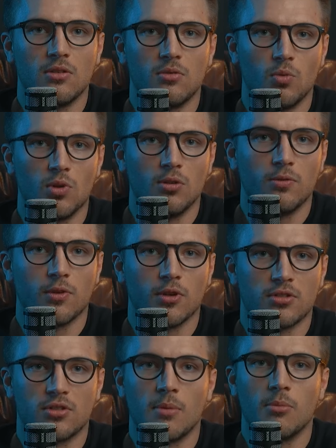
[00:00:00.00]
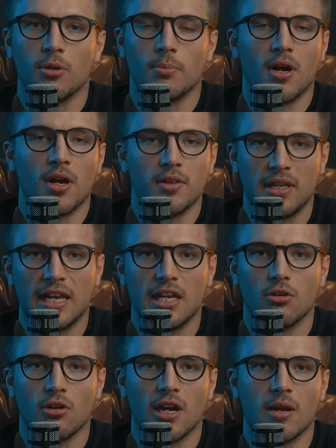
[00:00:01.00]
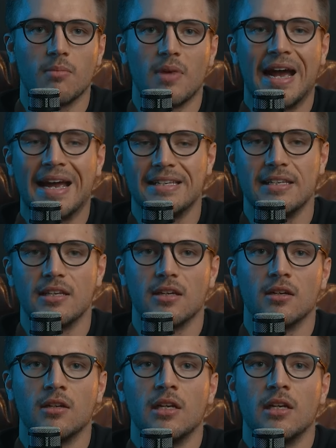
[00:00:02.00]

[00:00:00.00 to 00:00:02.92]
when you first stumbled upon the enneagram idea